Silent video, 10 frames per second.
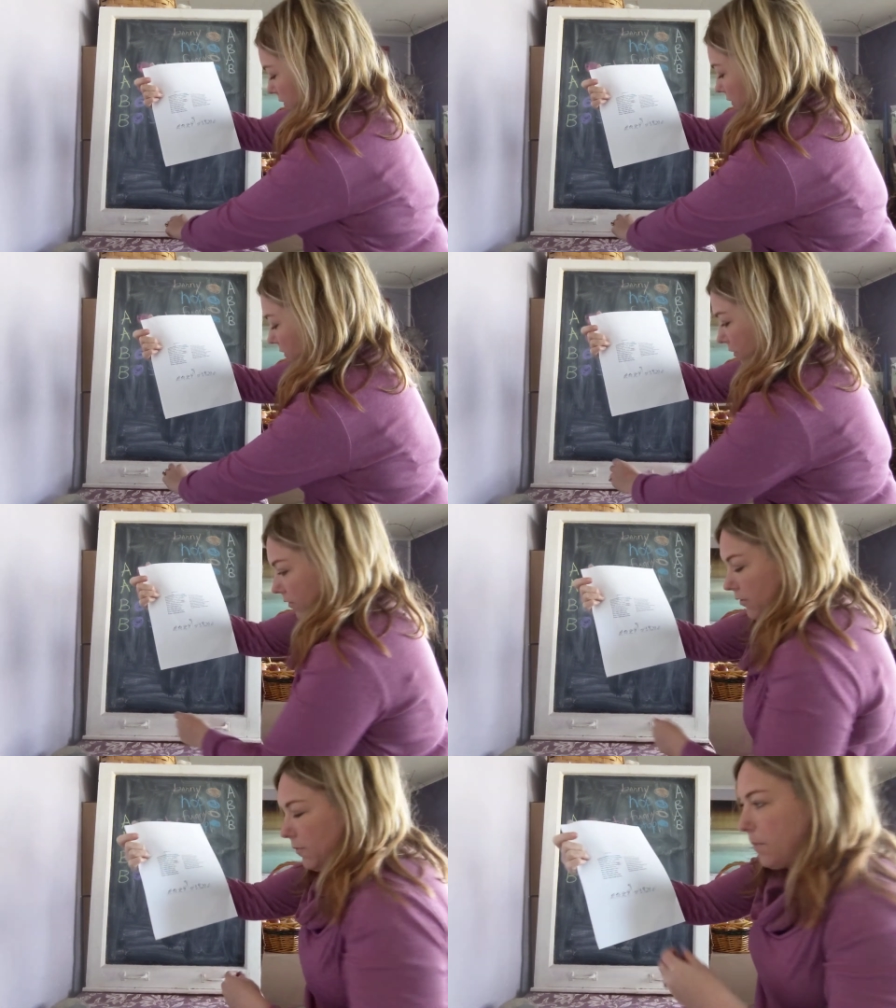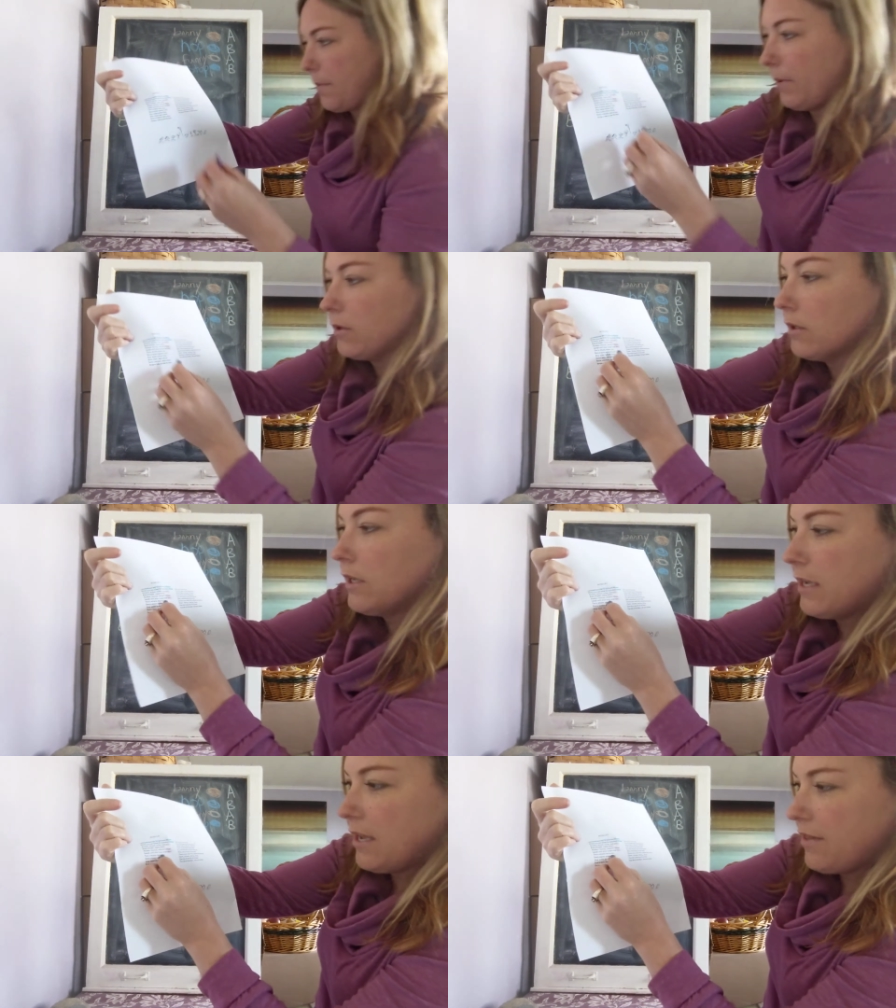2 purple.
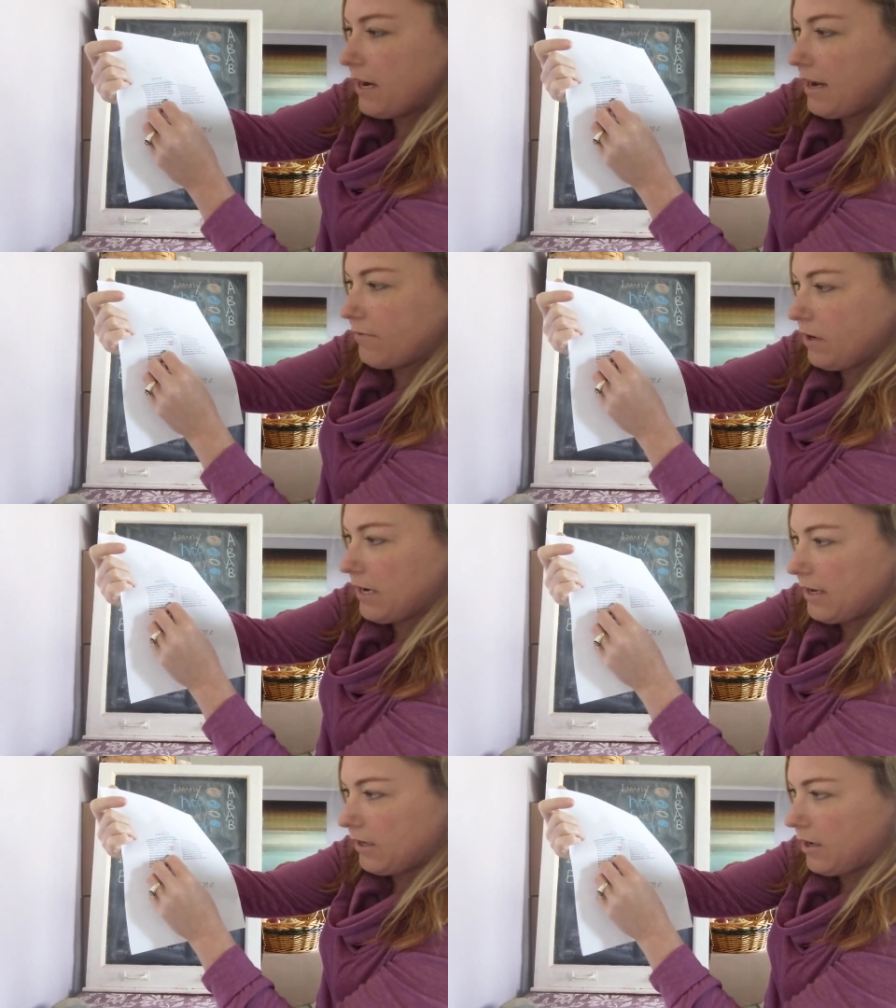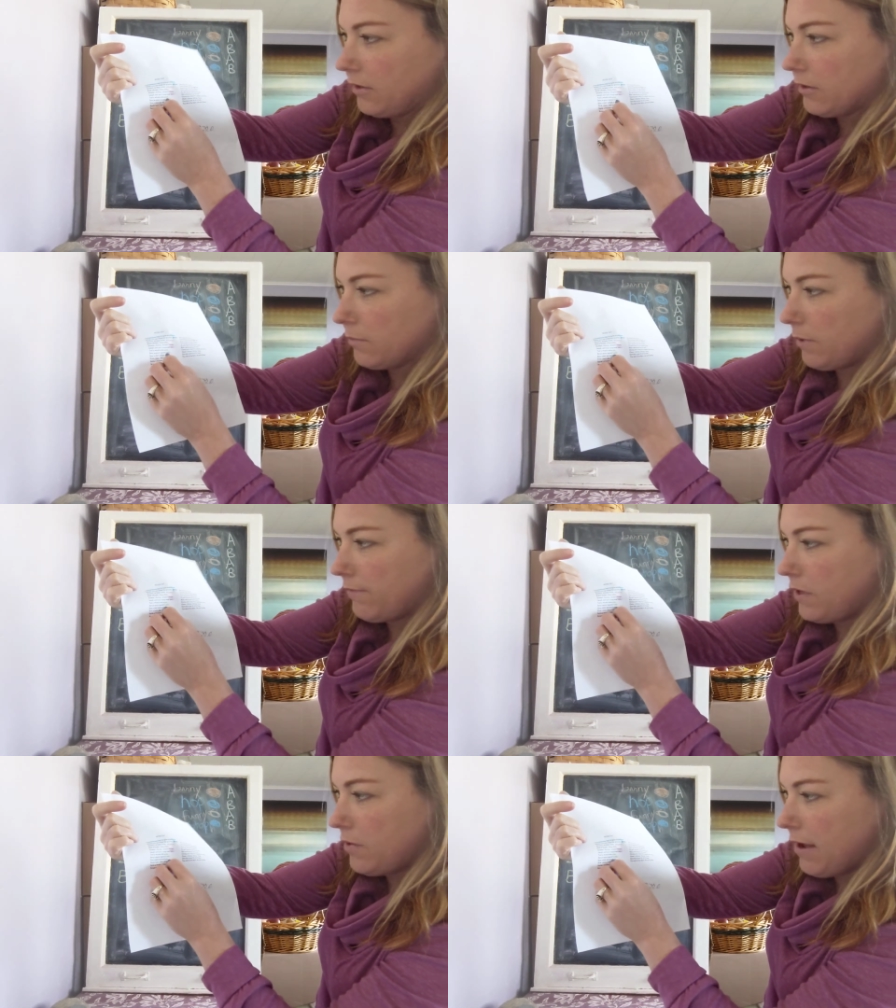And then I've run out of colors. But
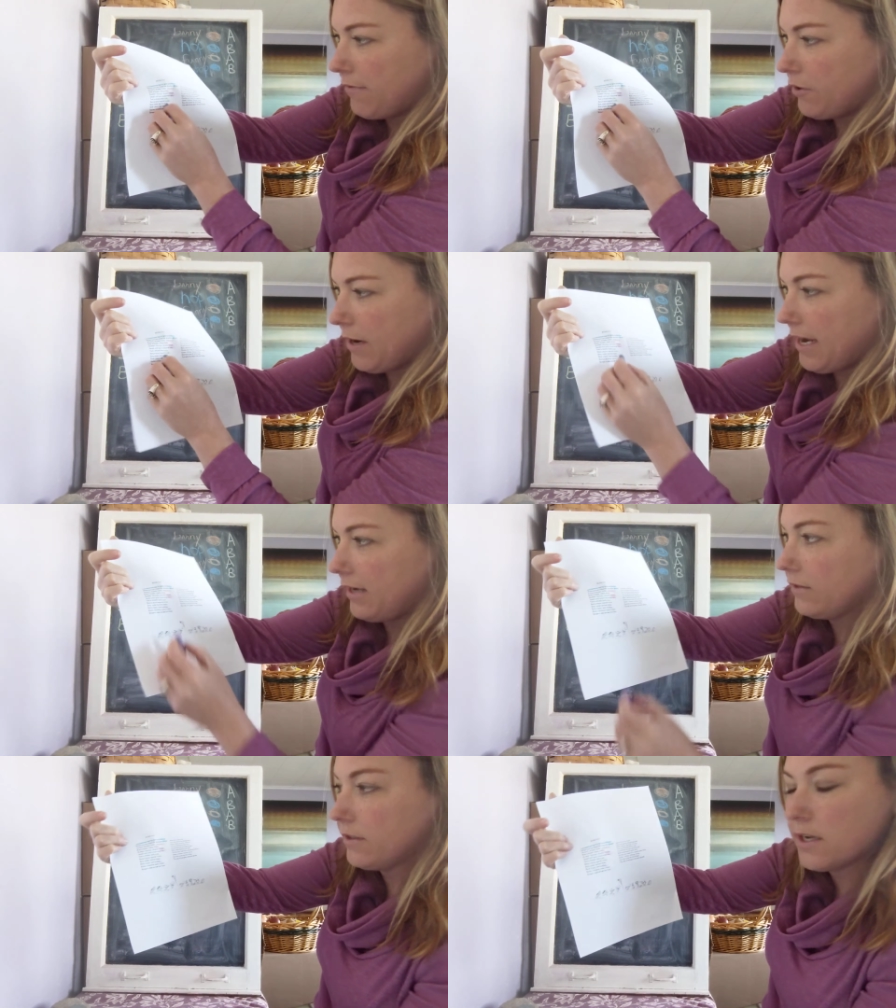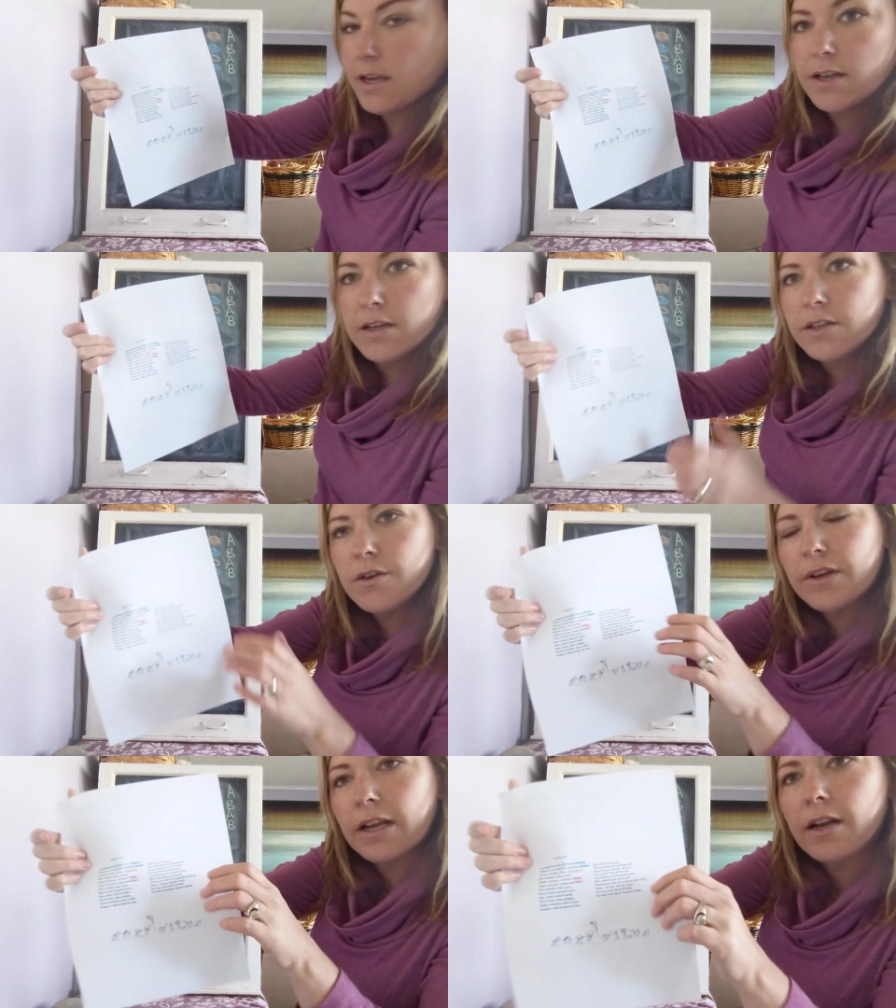if you have crayons,
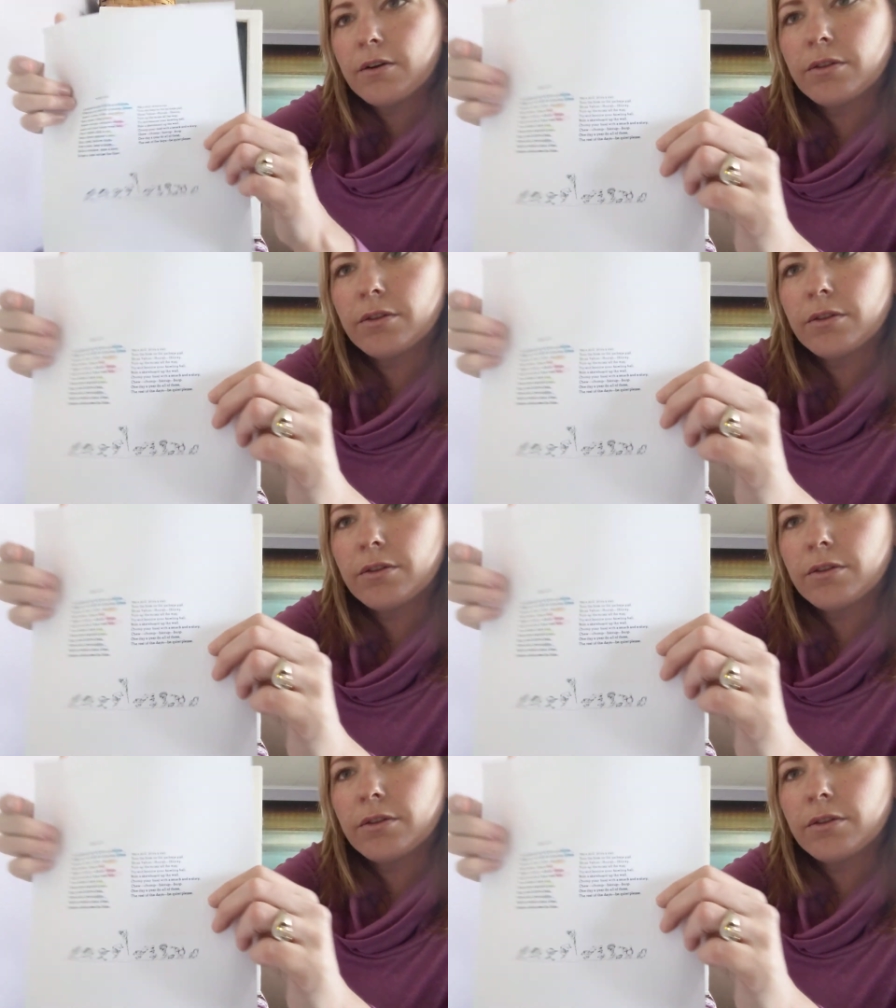you can go